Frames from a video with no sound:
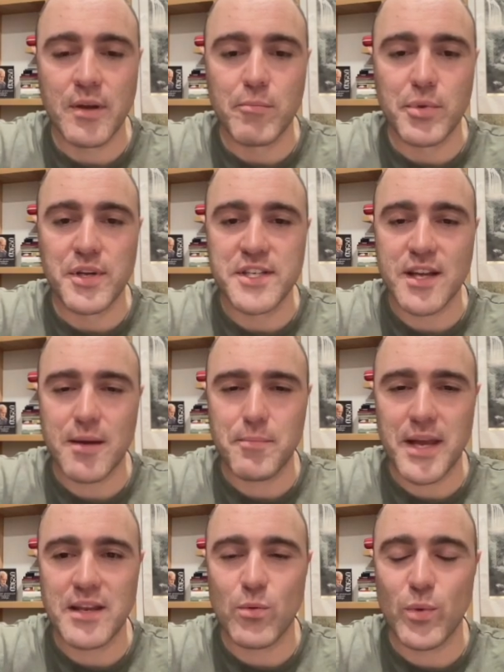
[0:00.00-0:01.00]
But does that
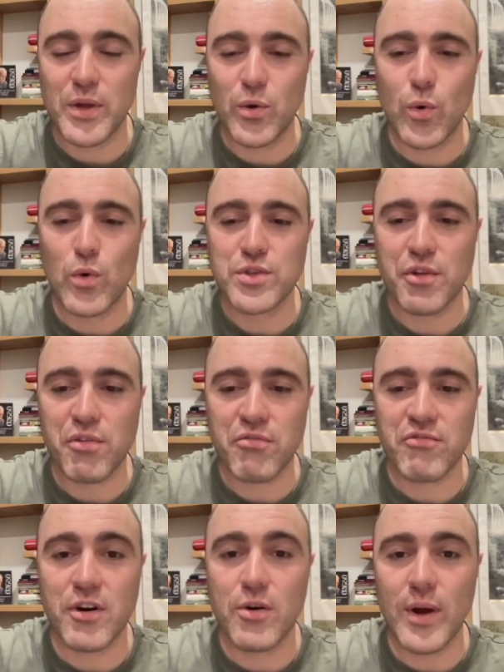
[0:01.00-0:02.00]
mean that we ought to
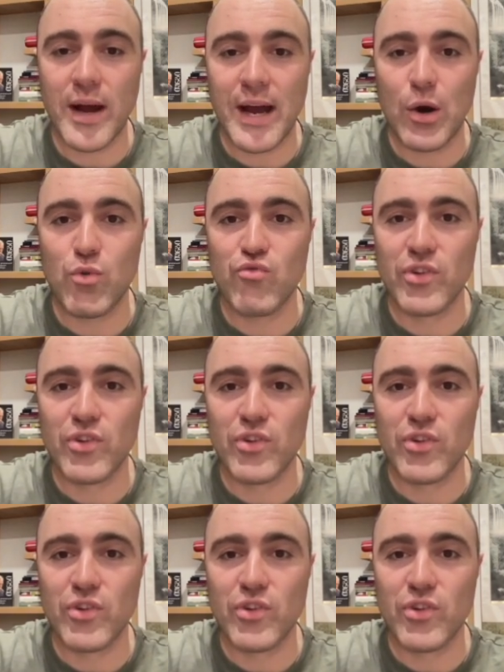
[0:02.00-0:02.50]
throw out